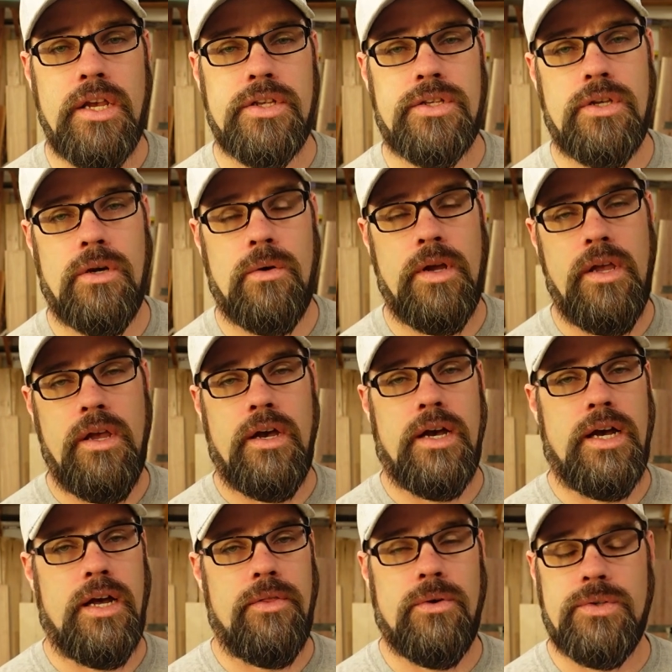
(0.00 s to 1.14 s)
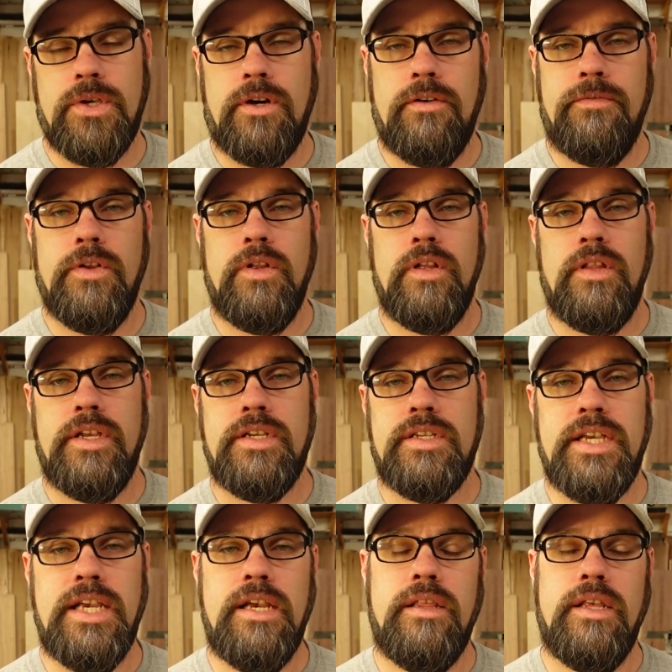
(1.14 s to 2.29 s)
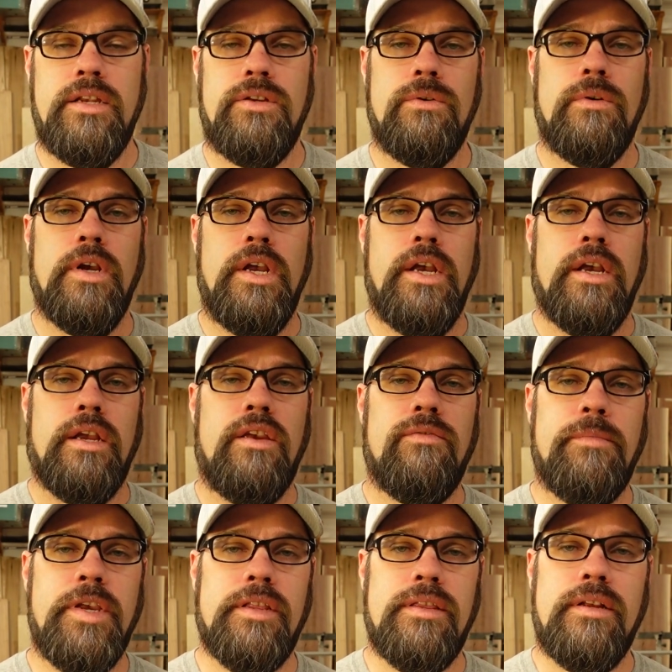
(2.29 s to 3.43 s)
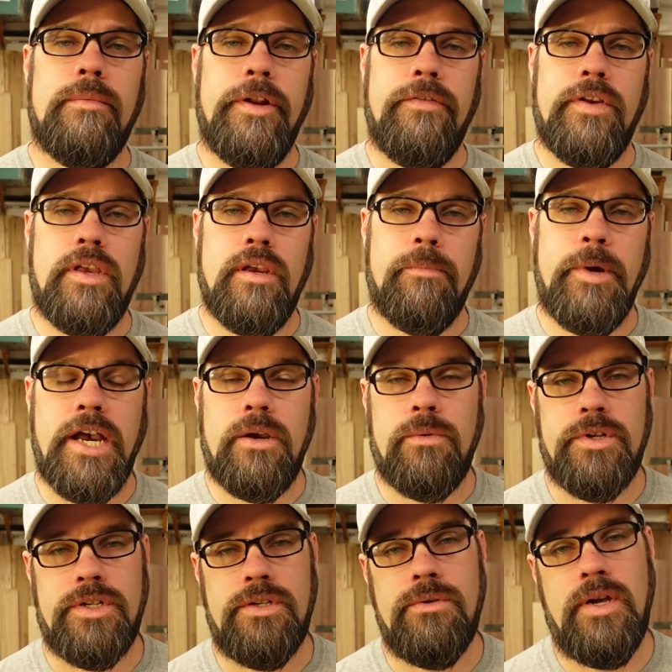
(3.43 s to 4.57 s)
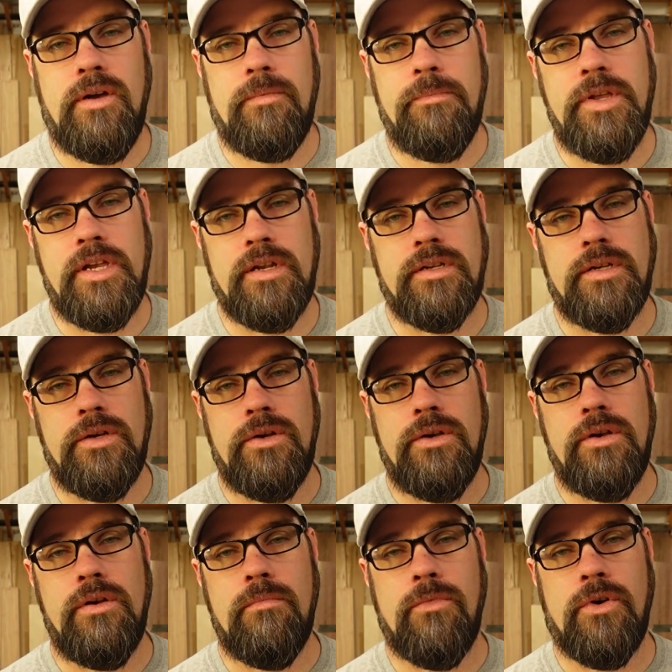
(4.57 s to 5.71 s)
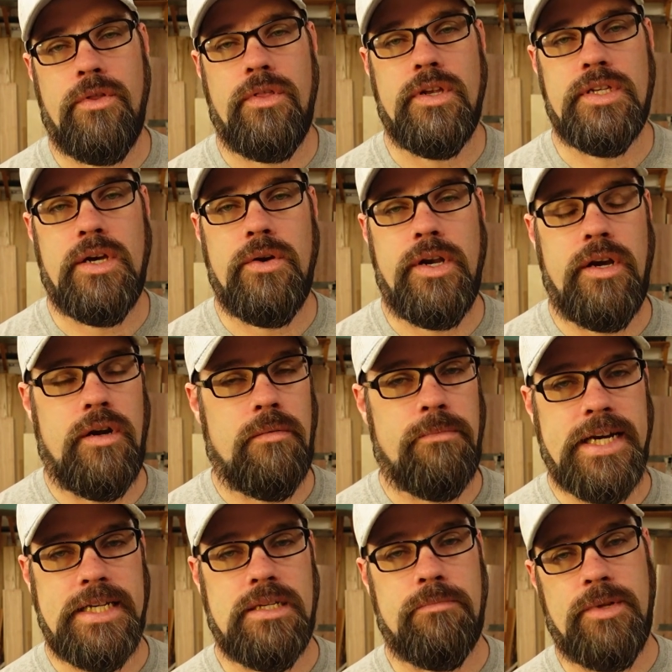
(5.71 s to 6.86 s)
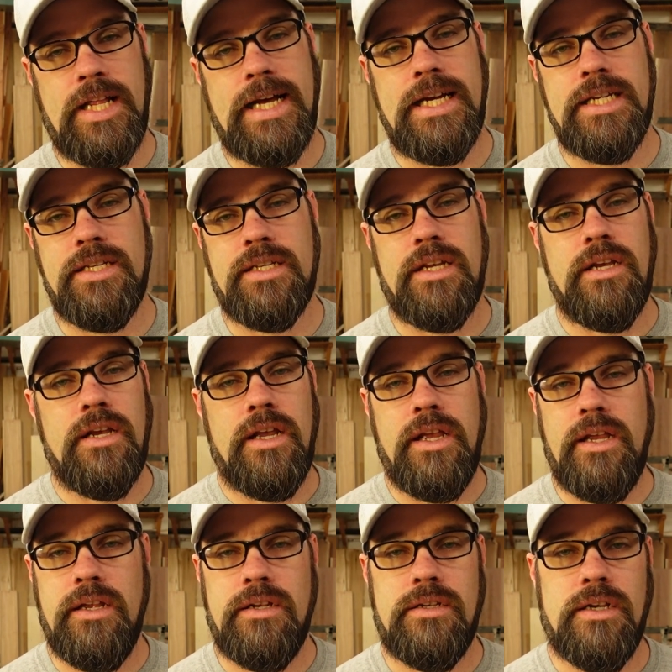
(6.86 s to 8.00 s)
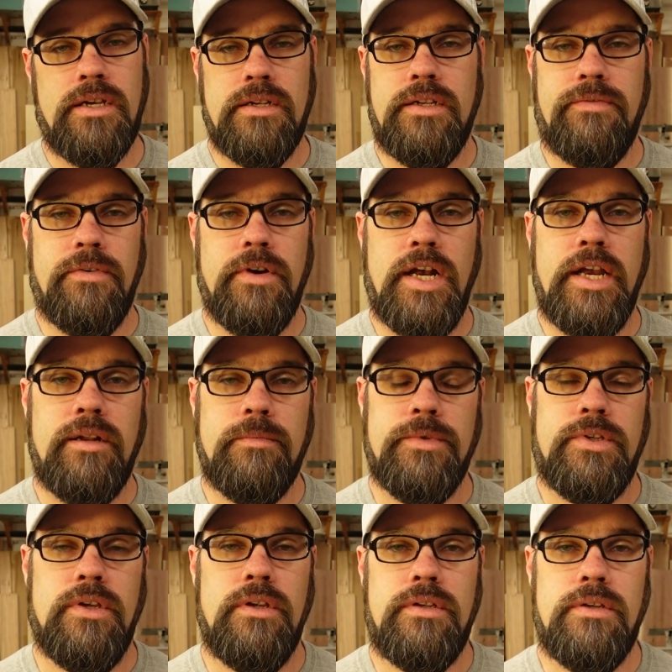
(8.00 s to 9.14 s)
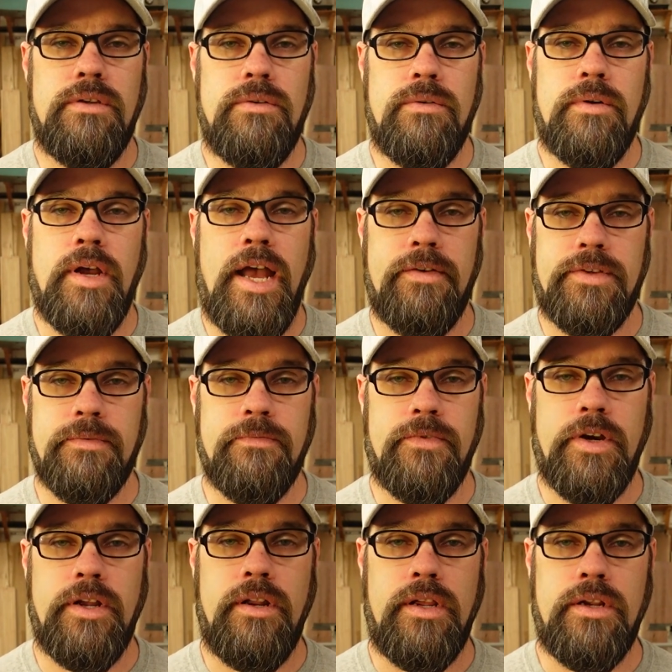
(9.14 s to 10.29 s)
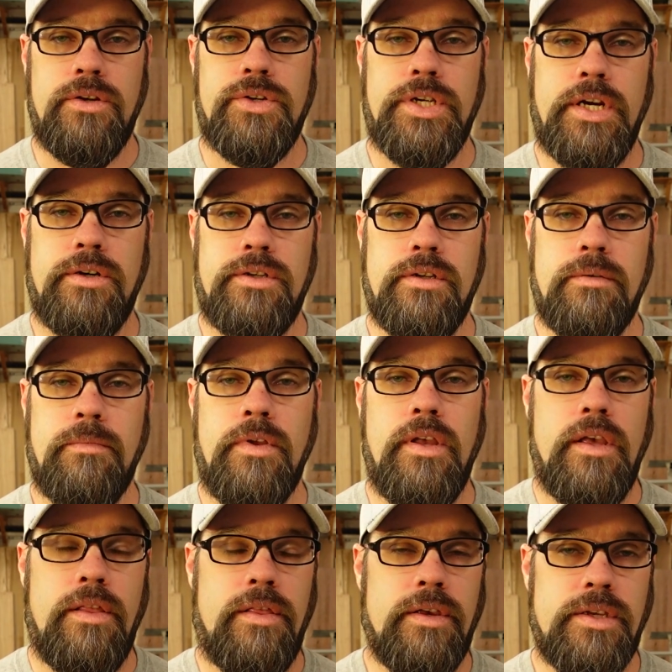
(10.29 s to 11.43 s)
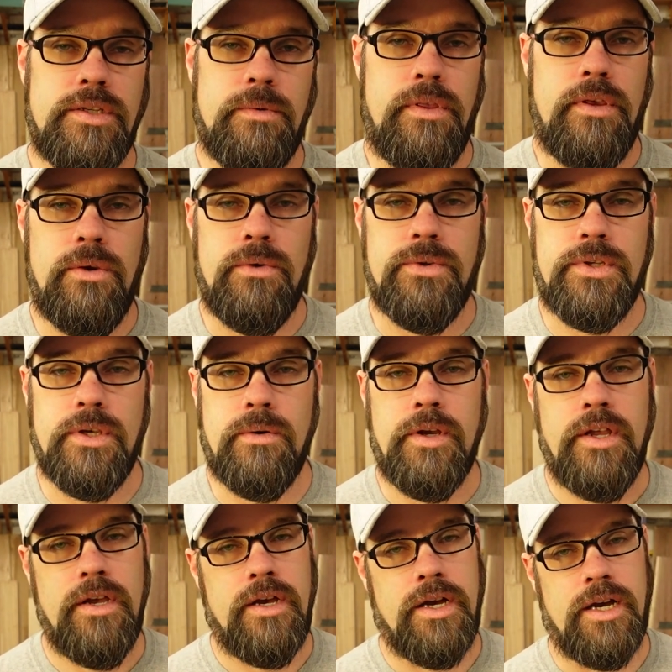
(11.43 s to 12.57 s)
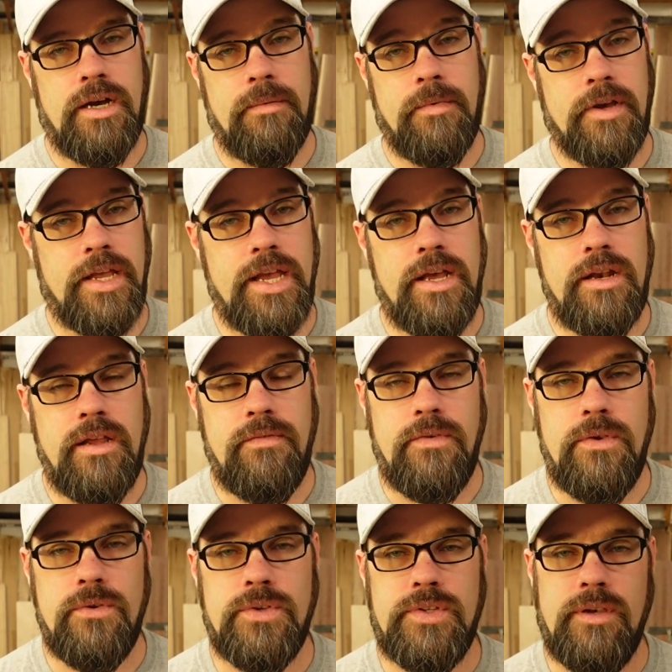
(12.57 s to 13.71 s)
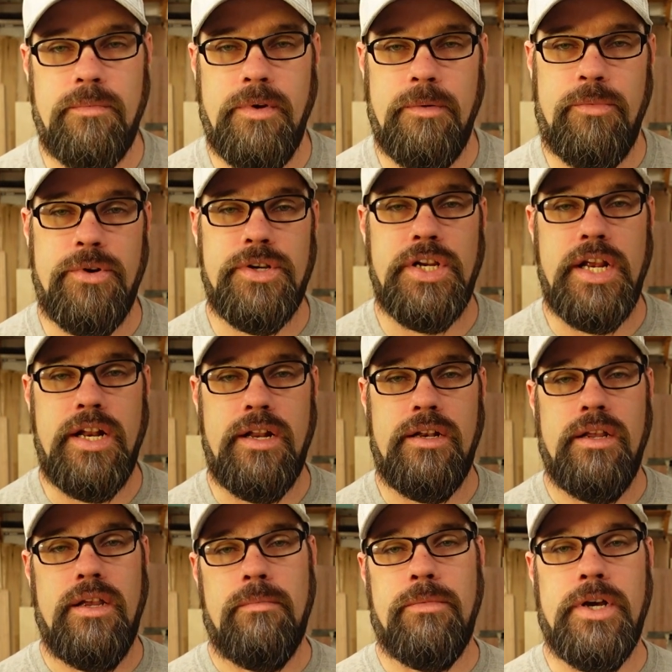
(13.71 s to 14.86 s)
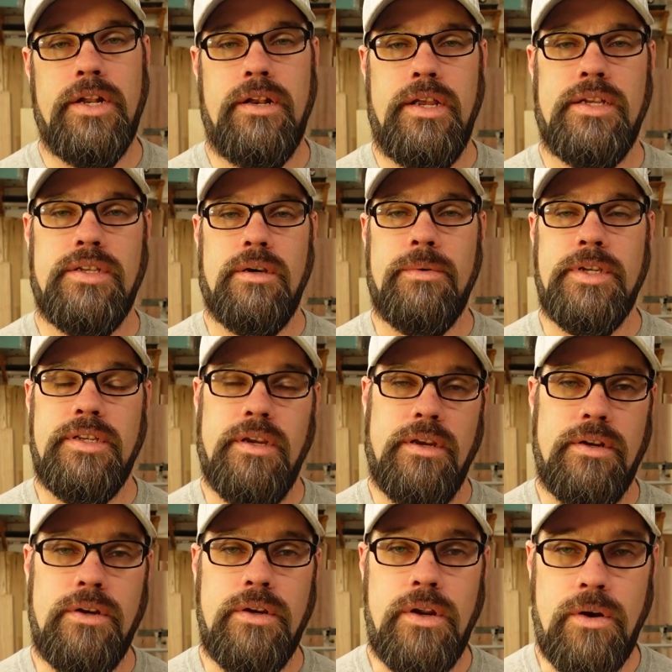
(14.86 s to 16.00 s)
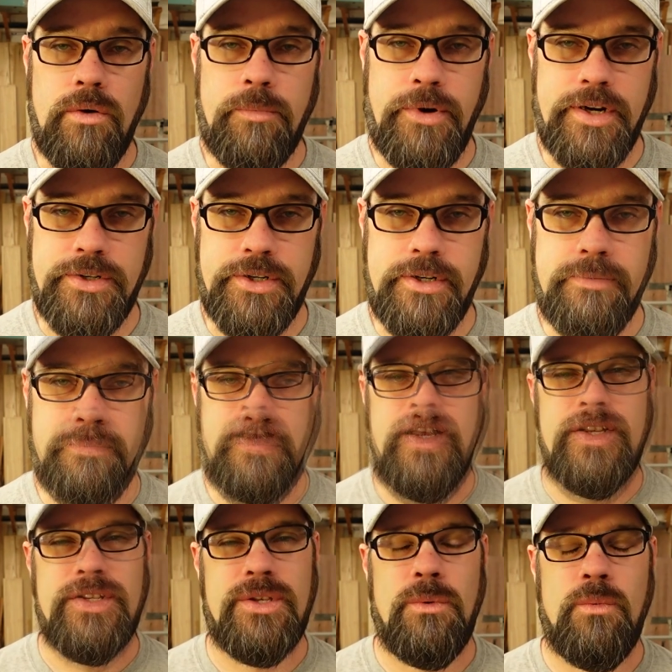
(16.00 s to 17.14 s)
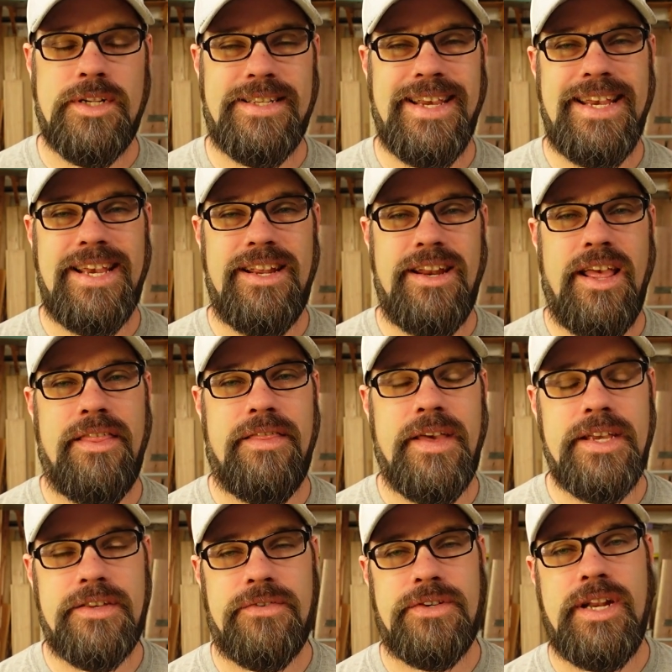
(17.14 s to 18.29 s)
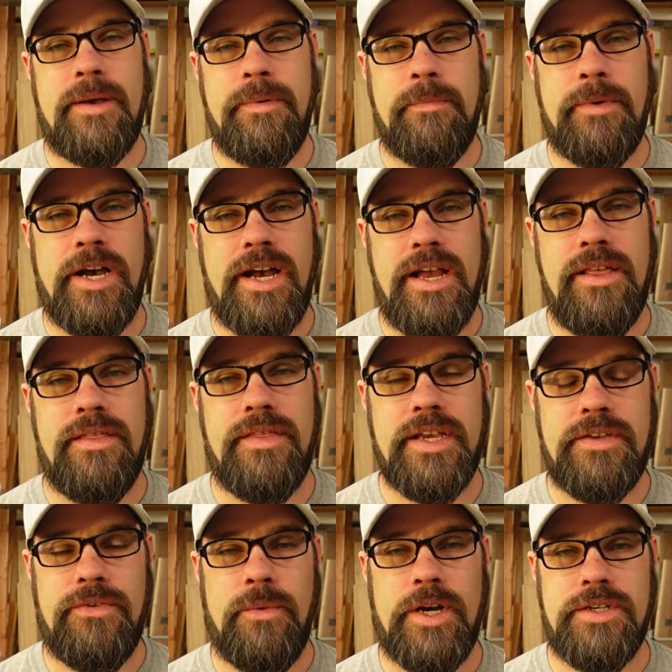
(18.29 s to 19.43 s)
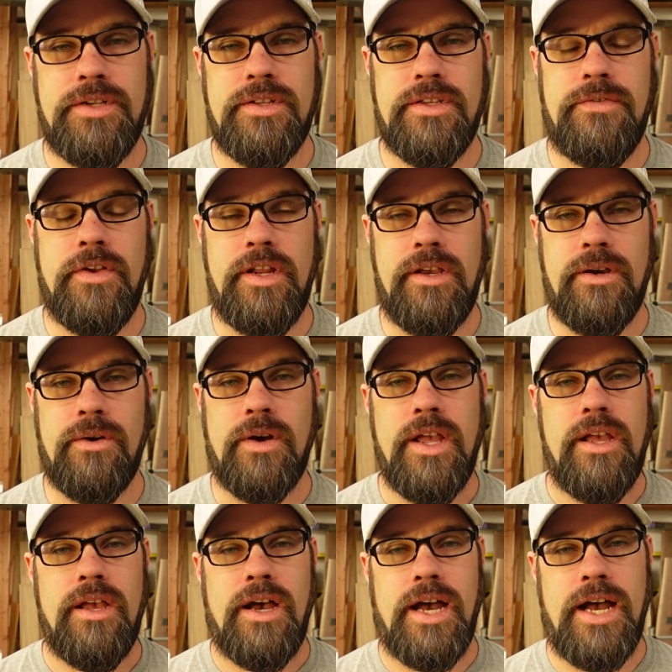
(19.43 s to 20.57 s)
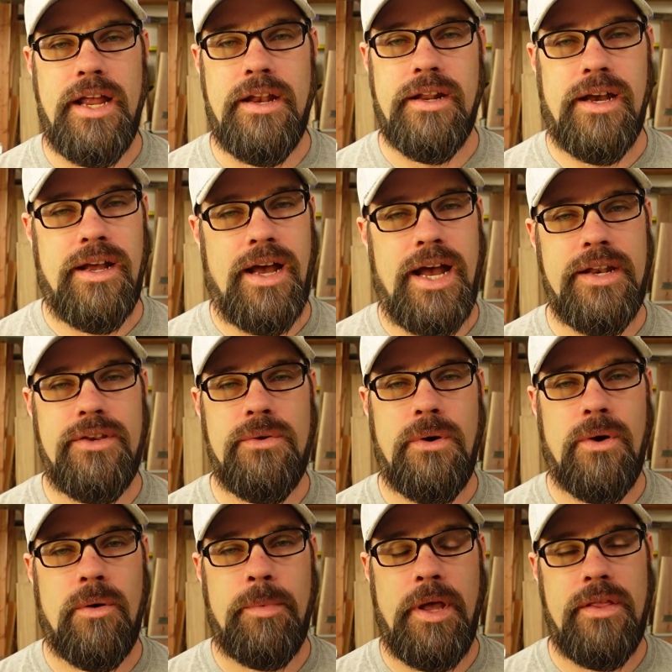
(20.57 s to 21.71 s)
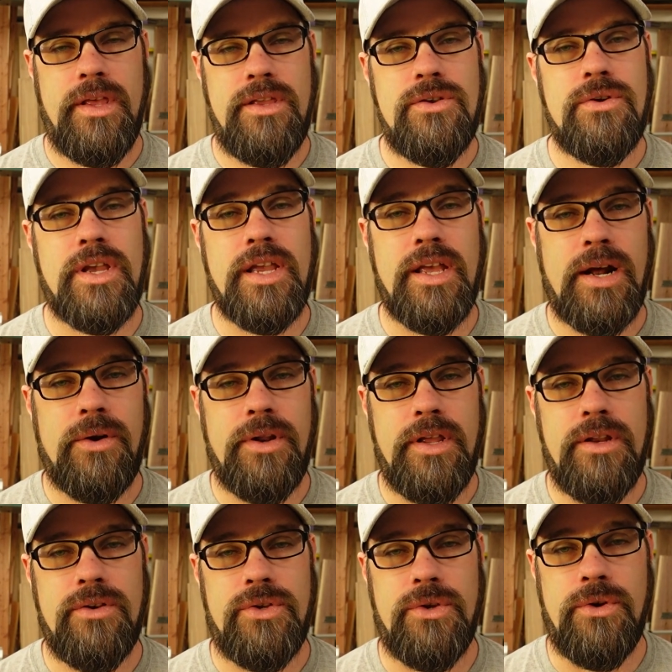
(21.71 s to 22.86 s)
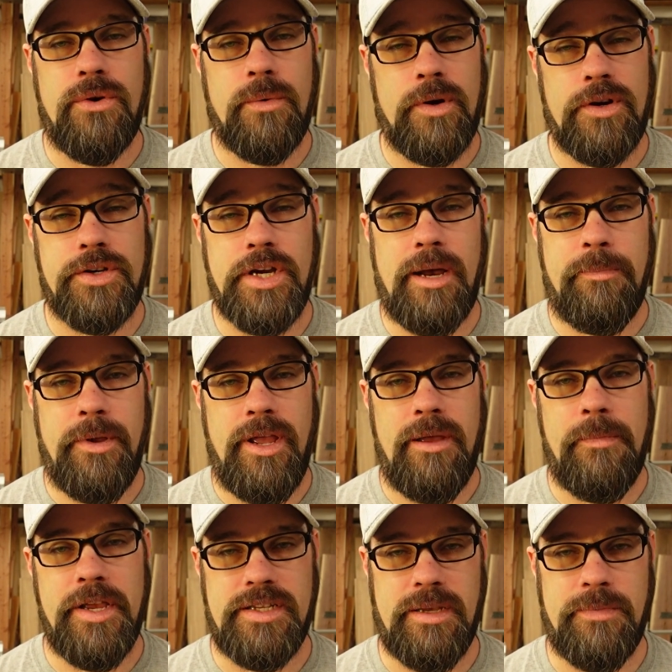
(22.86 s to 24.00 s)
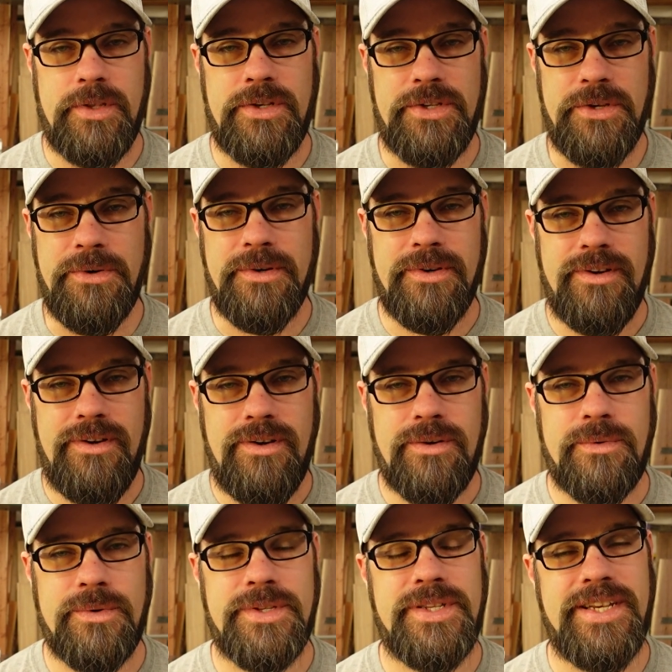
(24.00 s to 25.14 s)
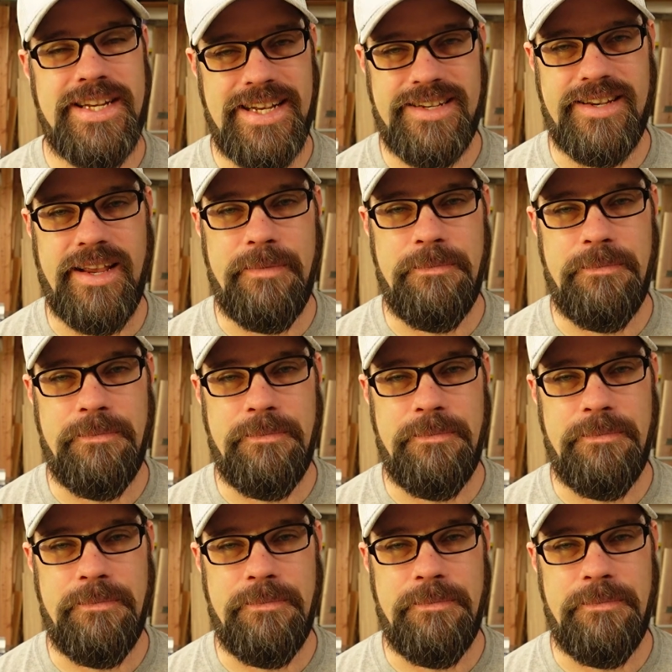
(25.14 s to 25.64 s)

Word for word: So uh, those are affiliate links. Again, they do give me a little bit of a kickback, which do help me continue to do more things out here, buy supplies and uh, different items to have some fun and share some things with you. So um, again, if you use them, I appreciate it. But always, no pressure. So once again, thanks for stopping by. Thanks for watching this video. And I do hope that you can get out into your workshop and make something too. We'll see you next